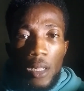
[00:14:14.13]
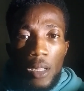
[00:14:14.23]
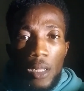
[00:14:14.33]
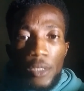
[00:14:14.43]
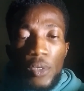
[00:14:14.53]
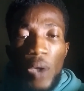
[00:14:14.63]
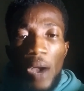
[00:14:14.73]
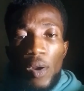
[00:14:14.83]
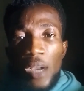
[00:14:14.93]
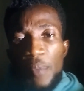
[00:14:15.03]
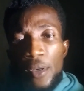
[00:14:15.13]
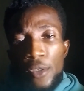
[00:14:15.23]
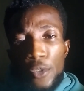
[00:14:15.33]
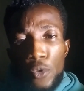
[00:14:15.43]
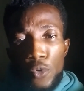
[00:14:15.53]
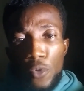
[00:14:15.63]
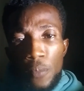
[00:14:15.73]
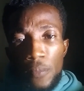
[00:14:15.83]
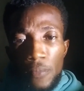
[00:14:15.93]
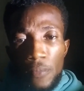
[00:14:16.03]
Do you know how long I've been on YouTube?
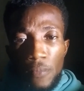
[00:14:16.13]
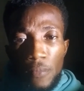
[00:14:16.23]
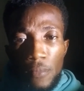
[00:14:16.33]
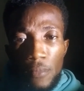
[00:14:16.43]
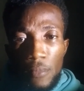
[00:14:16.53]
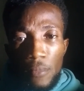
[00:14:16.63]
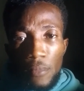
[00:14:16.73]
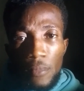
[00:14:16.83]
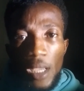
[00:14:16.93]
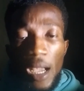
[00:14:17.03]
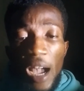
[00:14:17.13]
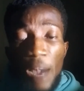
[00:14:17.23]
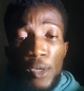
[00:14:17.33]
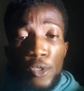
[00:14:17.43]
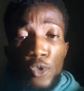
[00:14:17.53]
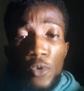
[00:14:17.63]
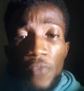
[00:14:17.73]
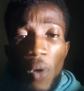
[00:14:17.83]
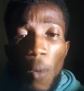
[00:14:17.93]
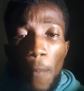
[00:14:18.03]
I've been on YouTube
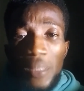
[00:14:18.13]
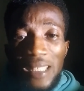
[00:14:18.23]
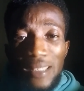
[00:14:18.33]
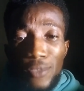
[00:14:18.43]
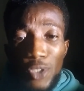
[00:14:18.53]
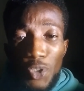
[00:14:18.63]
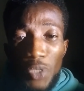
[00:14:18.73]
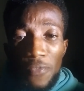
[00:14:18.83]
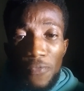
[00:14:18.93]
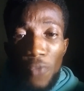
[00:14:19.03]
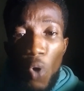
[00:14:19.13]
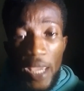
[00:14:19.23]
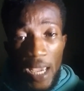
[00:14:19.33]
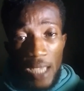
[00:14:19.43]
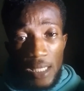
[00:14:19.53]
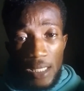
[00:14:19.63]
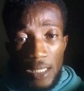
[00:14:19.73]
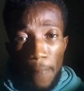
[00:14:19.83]
for straight 4 years.